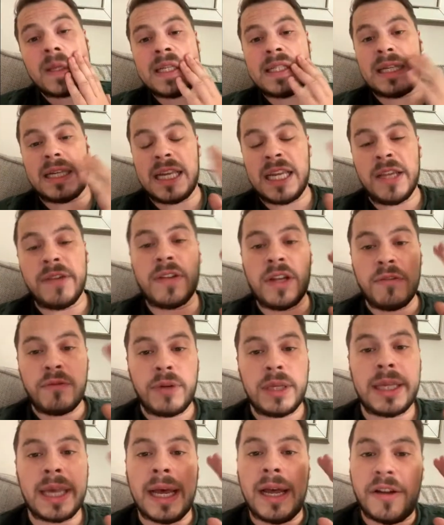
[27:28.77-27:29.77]
is even
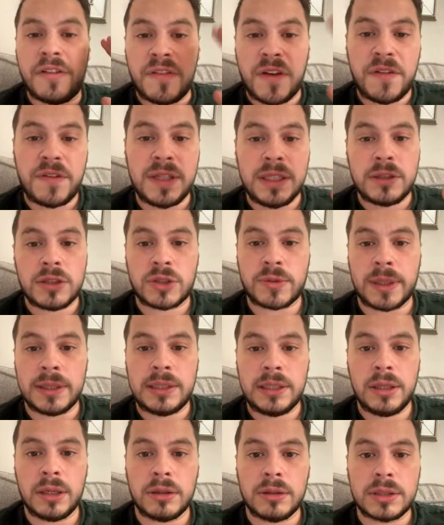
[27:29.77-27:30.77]
if we get a 15 to
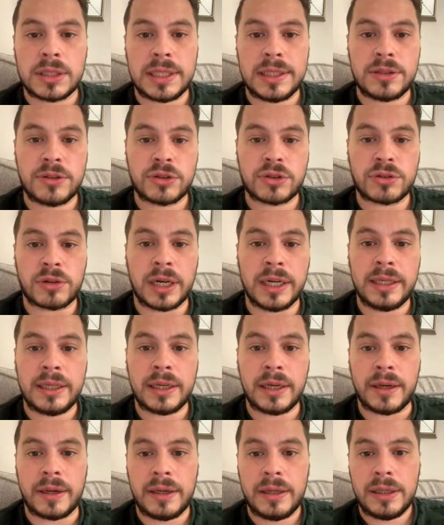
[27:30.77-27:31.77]
20 goal season
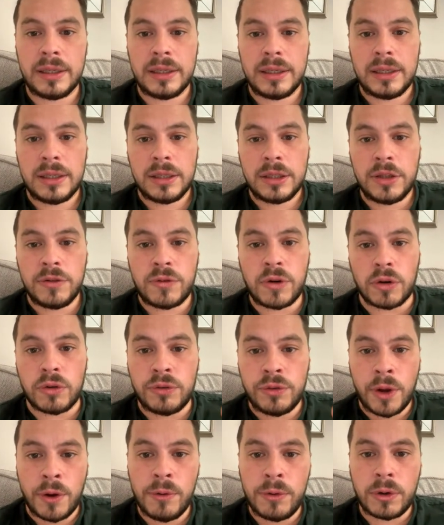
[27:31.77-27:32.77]
striker, you've got
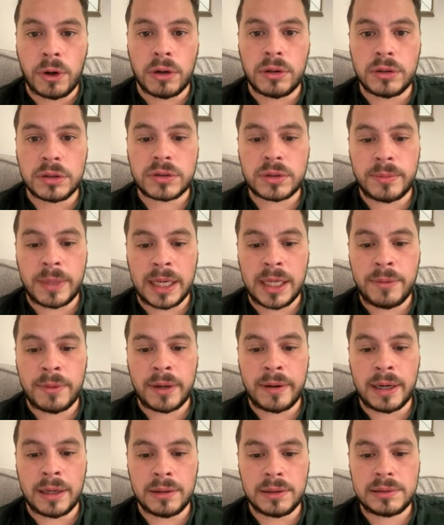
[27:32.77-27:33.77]
no goals from
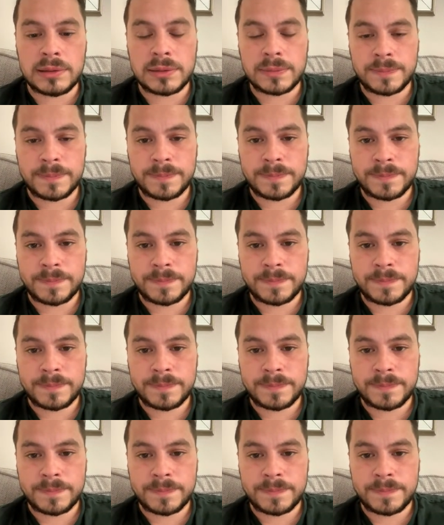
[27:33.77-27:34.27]
anywhere else.